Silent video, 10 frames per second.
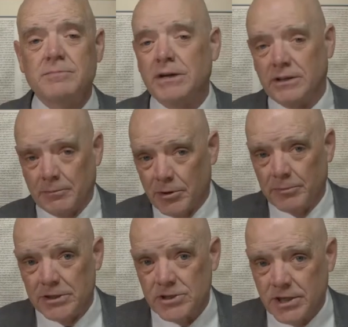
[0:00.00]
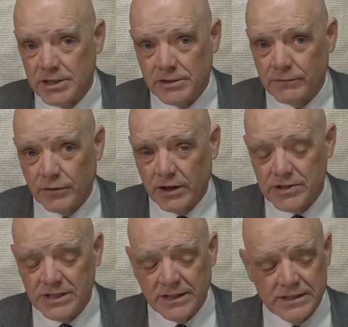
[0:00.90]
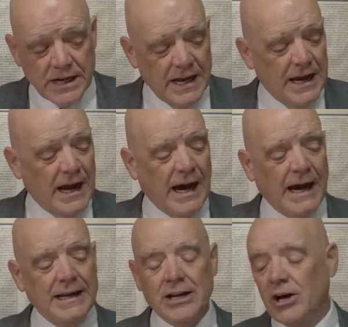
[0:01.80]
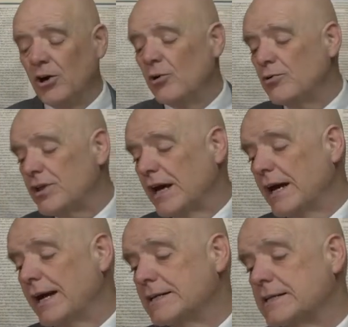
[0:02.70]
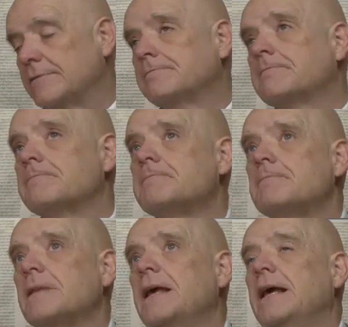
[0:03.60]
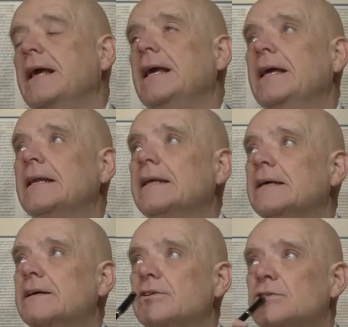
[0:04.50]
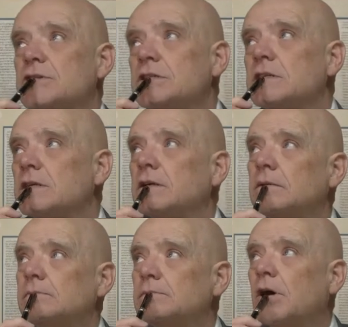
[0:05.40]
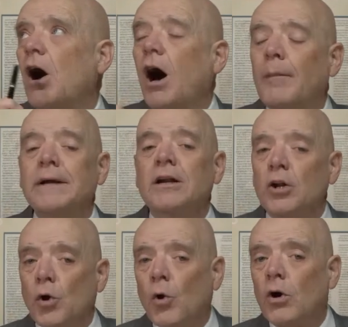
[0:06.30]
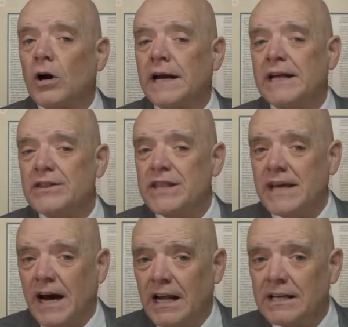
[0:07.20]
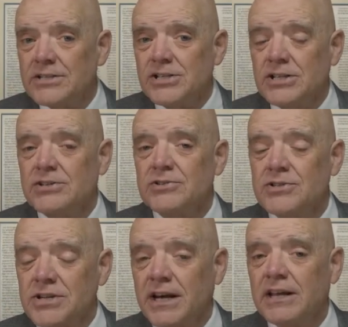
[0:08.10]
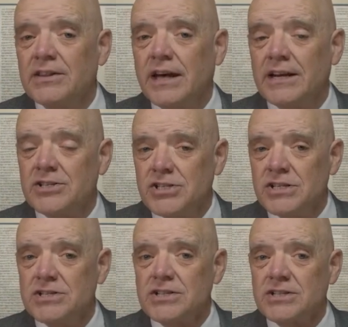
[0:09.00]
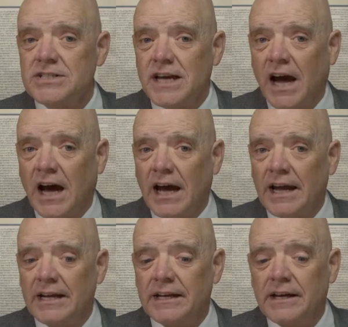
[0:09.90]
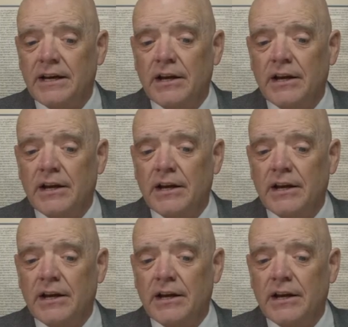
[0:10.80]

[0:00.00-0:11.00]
being the propitiation for our sins. I know that it is common lore in theology to say that Jesus died